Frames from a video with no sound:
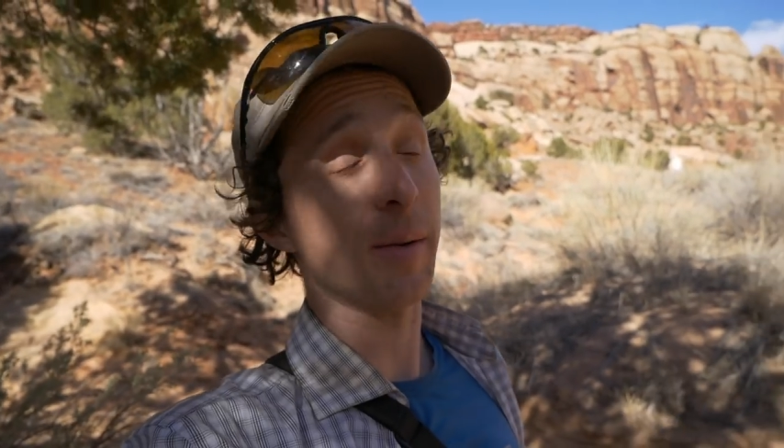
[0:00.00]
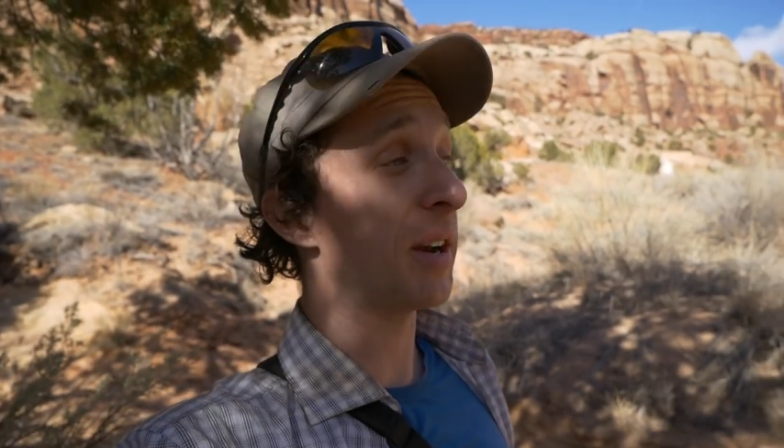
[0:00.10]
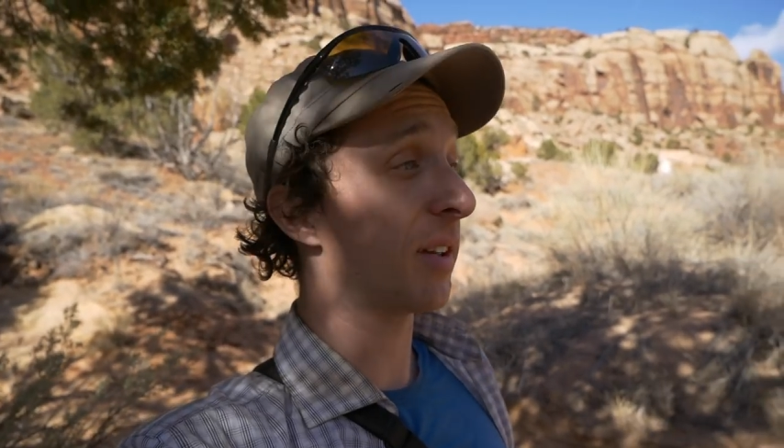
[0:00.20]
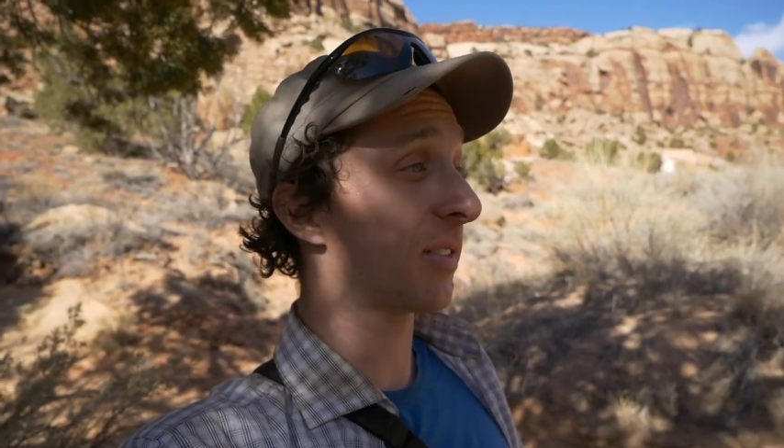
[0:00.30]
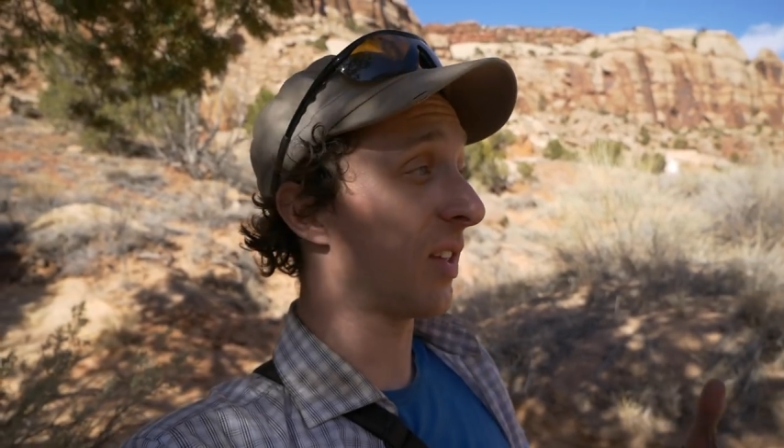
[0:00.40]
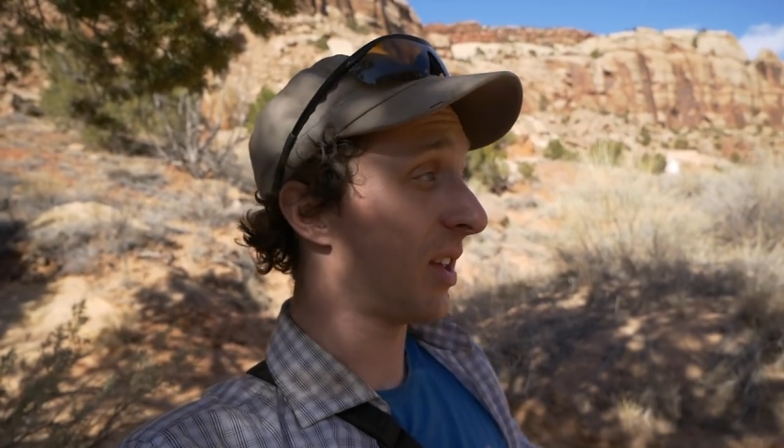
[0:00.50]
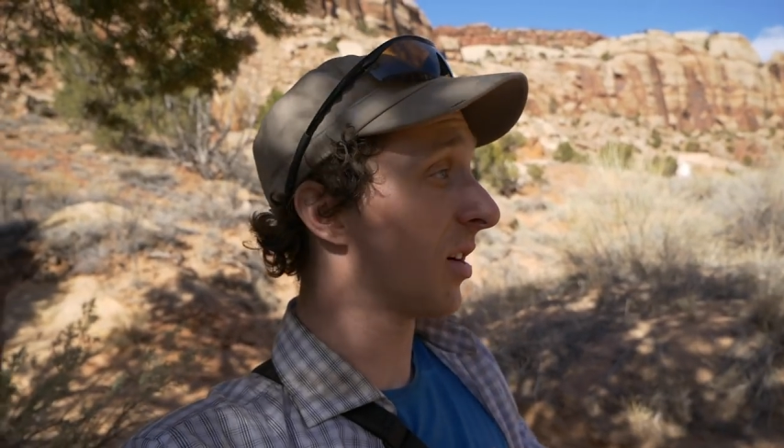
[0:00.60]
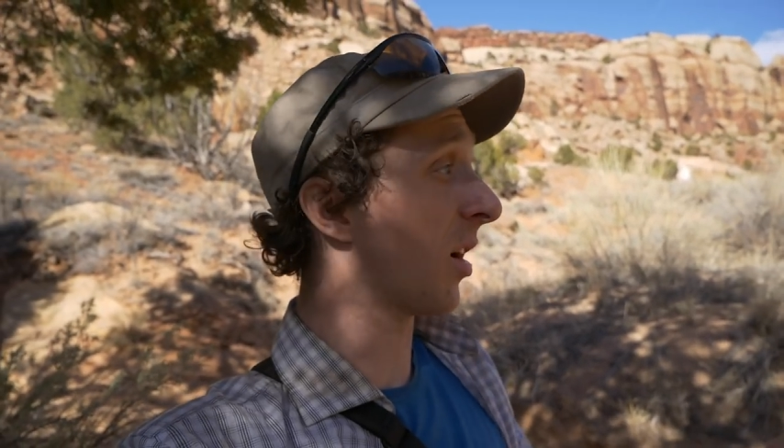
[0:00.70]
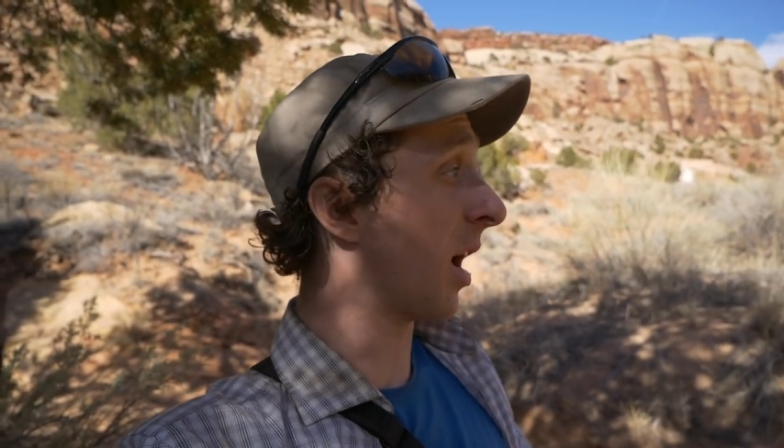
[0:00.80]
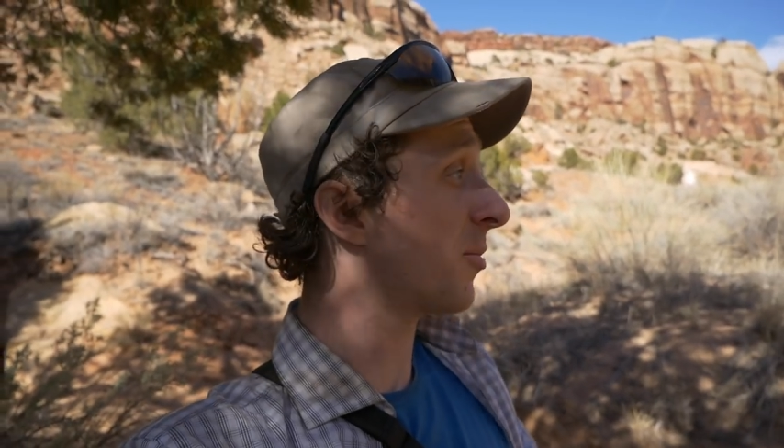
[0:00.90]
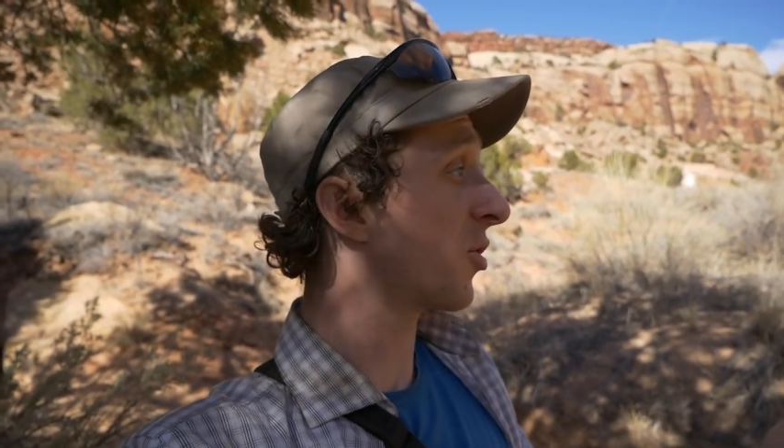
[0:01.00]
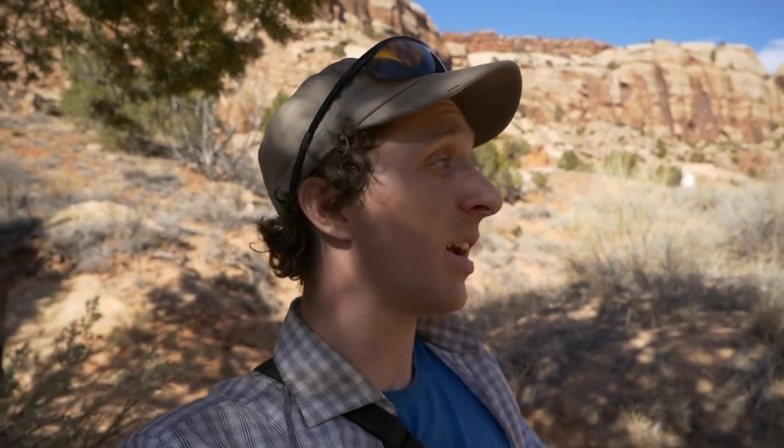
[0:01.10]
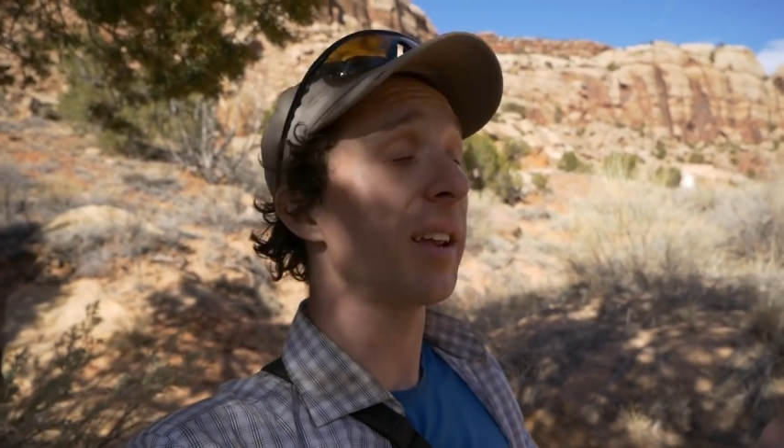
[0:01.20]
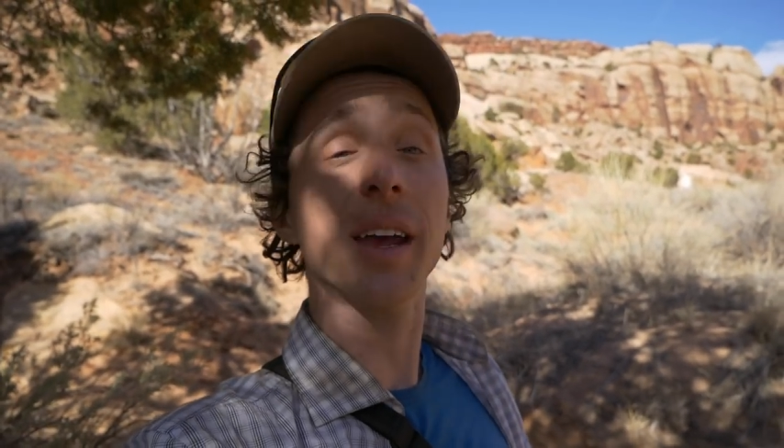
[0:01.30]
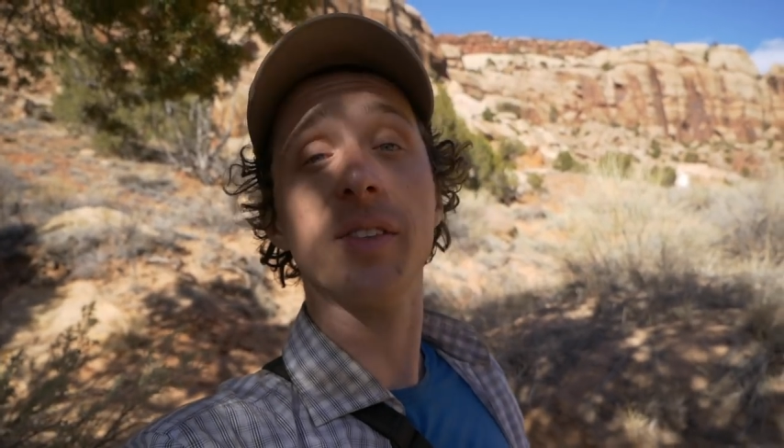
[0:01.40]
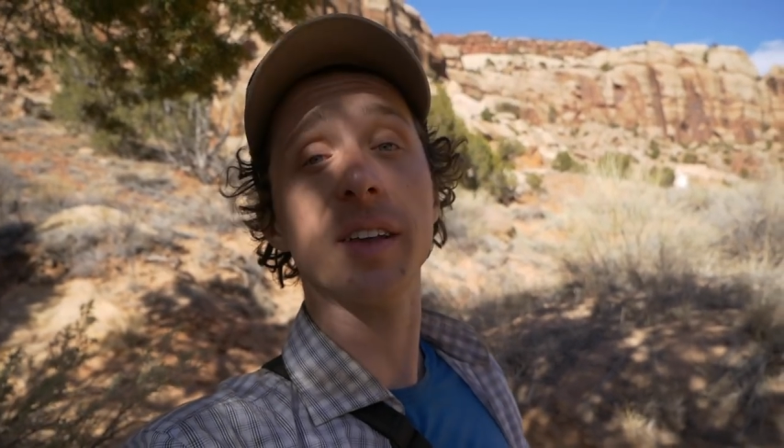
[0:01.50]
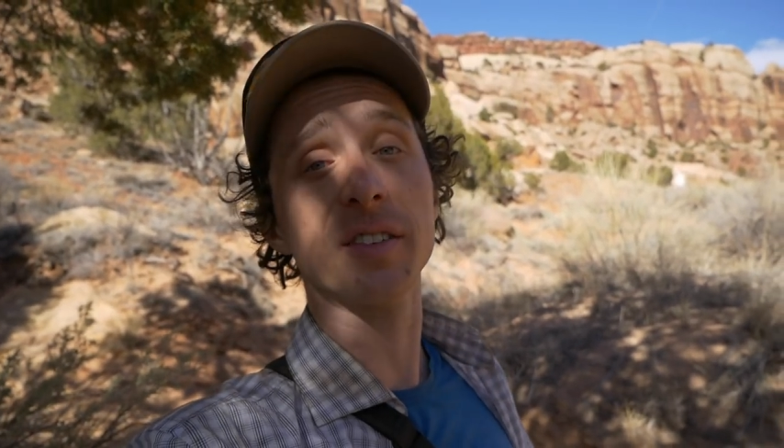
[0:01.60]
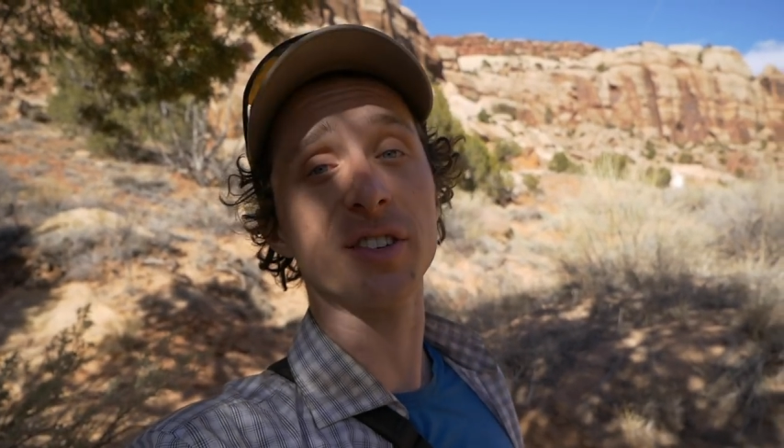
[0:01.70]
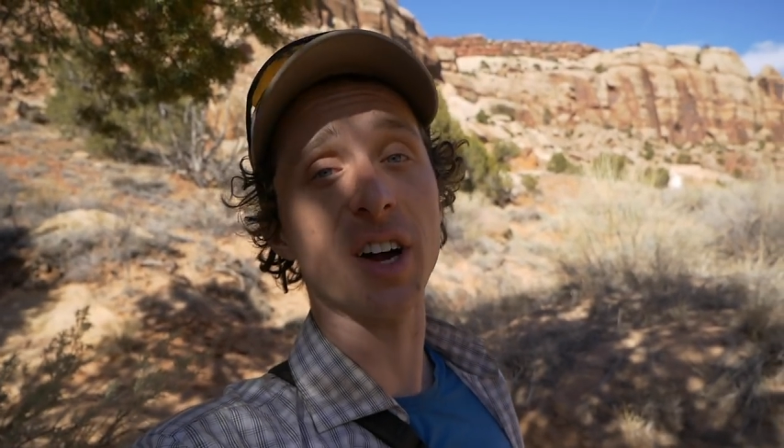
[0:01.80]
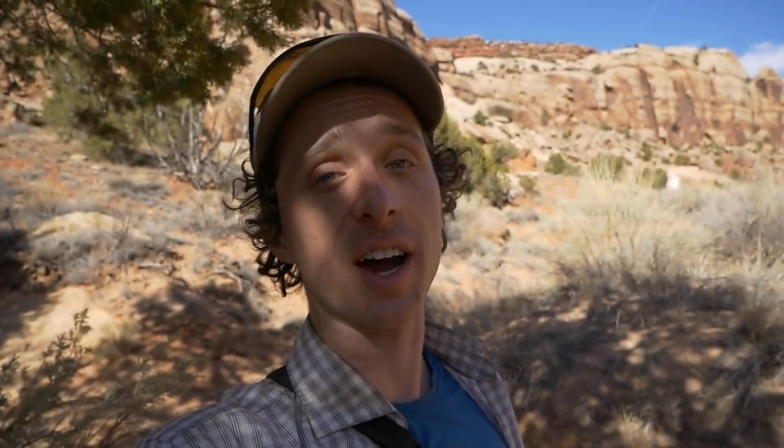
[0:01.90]
I mean, it's the year I'm trying to give this
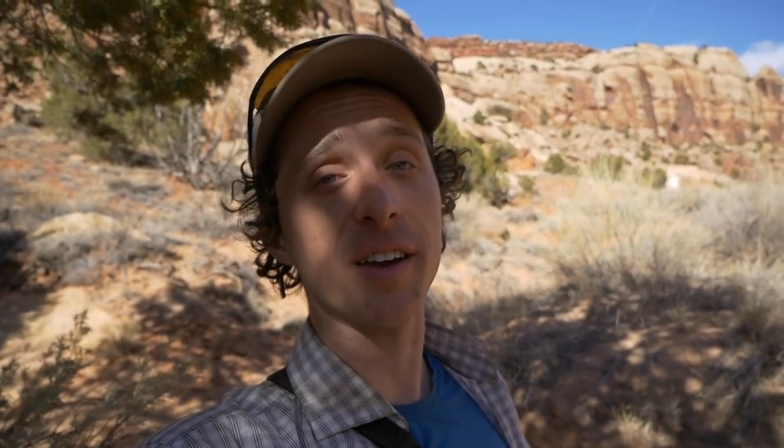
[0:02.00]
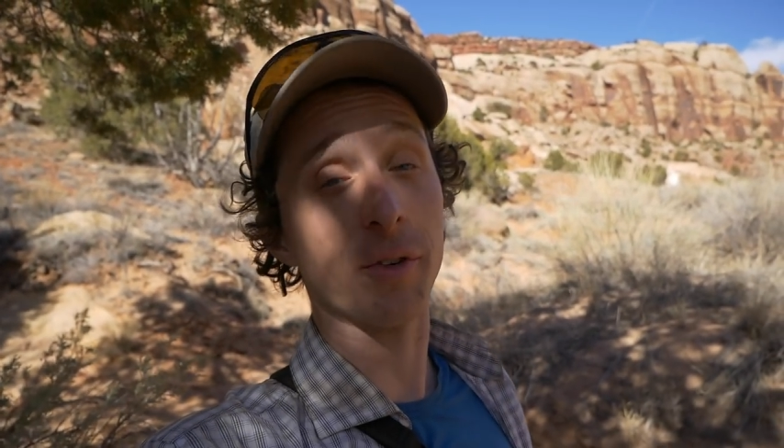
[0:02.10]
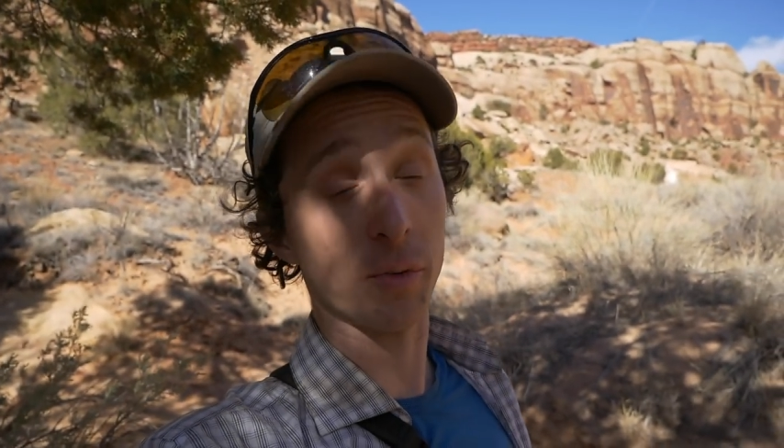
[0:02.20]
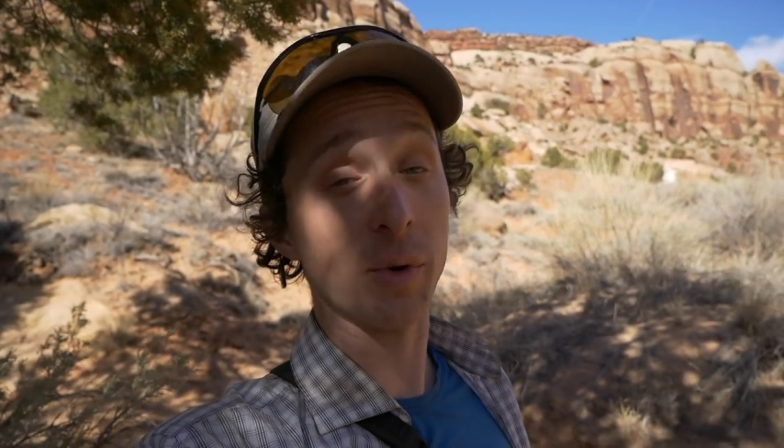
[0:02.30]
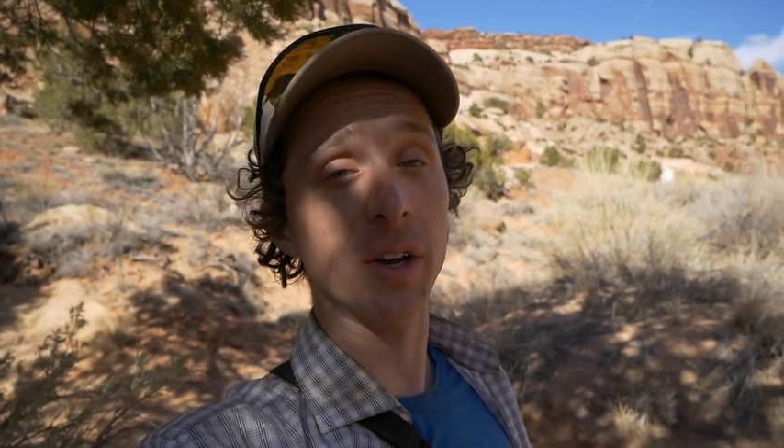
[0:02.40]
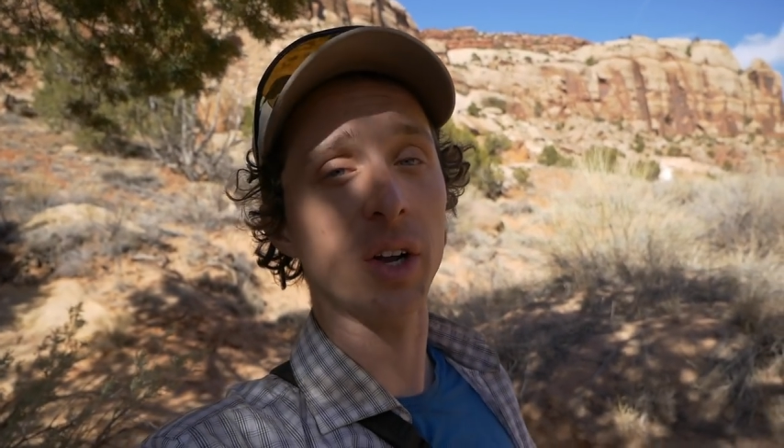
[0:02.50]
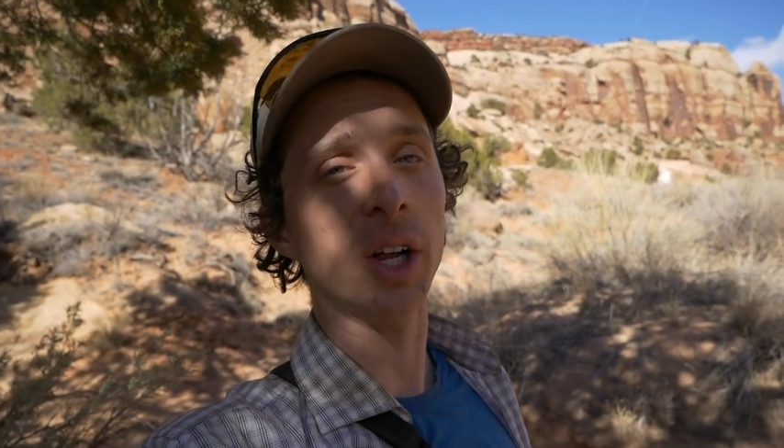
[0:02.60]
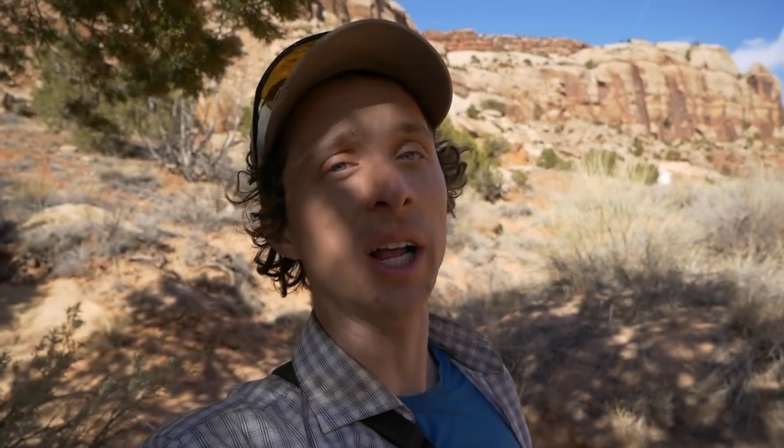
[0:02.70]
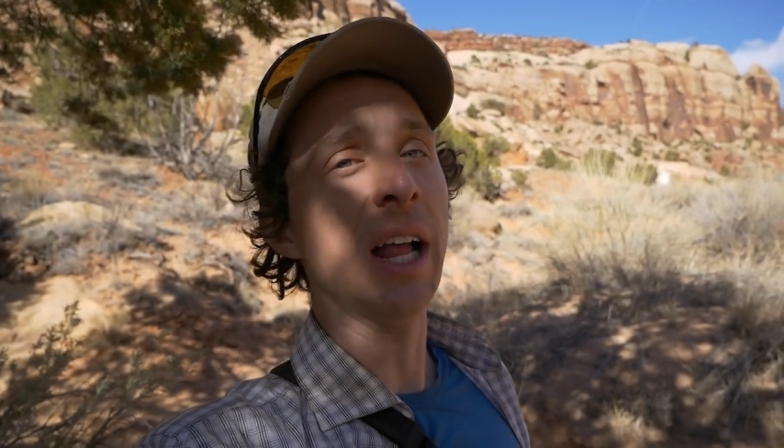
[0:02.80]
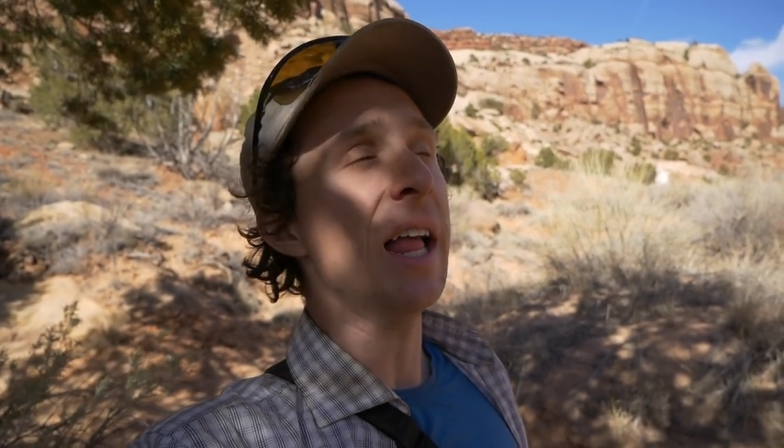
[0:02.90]
a shot for real.